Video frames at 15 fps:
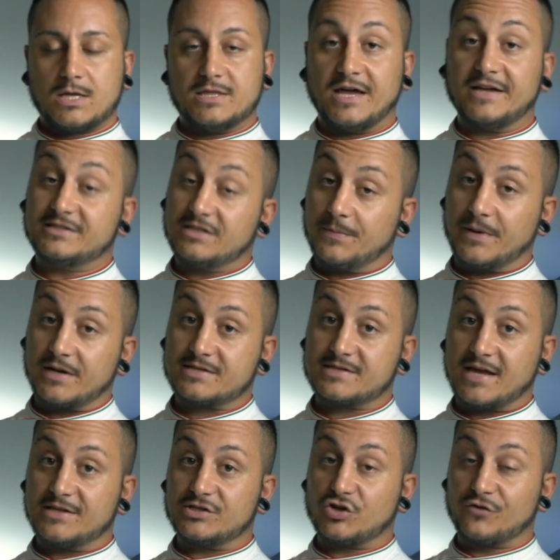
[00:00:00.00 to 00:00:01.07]

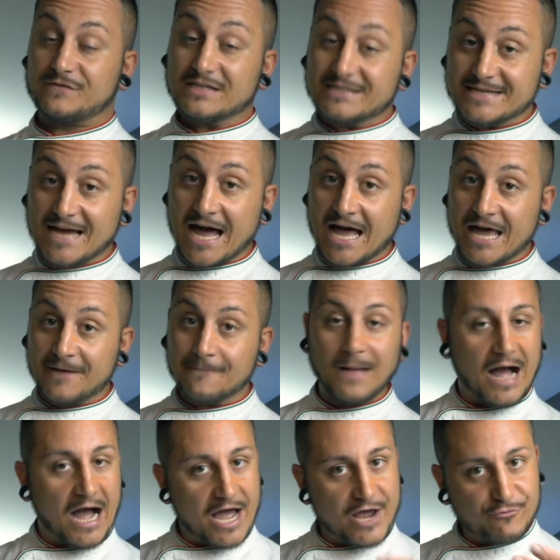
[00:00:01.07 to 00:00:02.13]
90% of the time
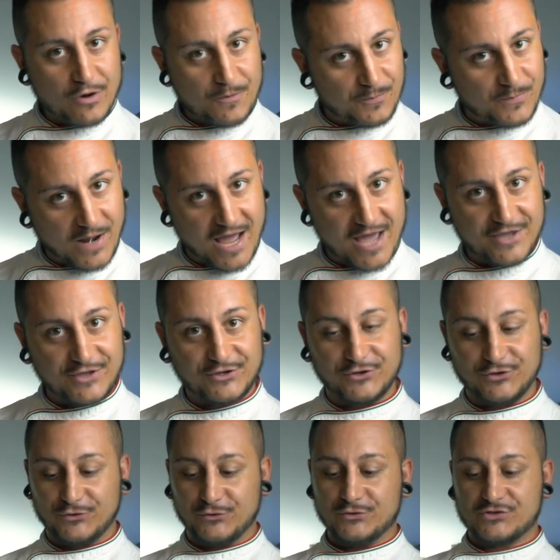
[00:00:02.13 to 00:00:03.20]
I reply
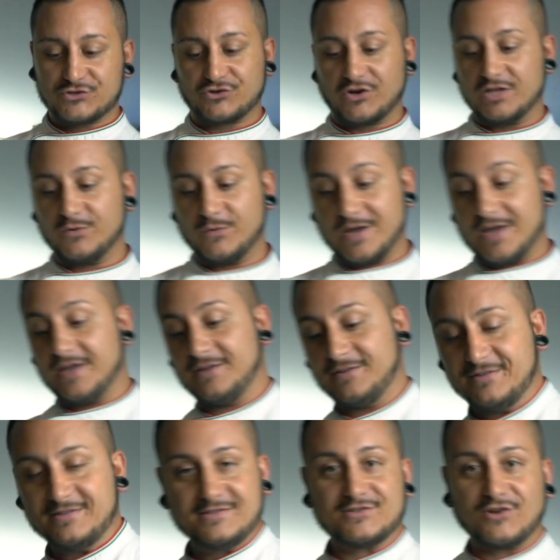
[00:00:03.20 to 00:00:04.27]
you straight away.
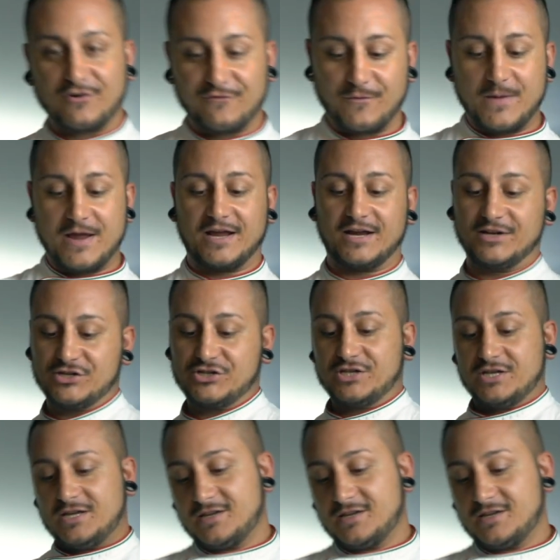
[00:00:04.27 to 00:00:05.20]
Sorry for my English.